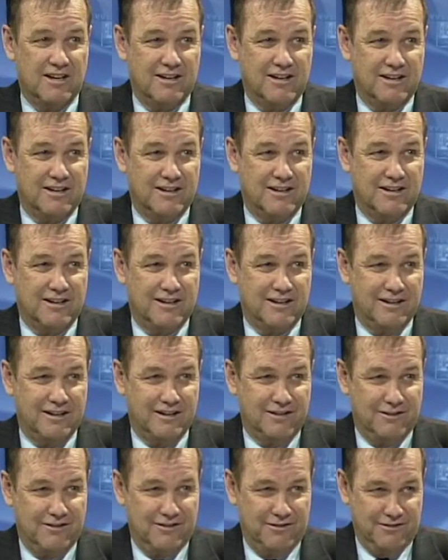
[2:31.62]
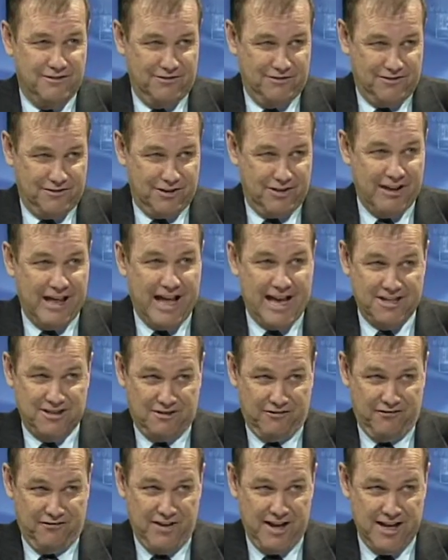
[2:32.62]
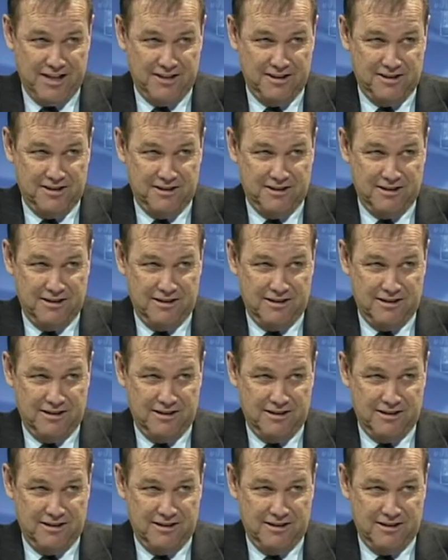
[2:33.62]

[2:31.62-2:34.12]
right the last offense. The last offense. They don't look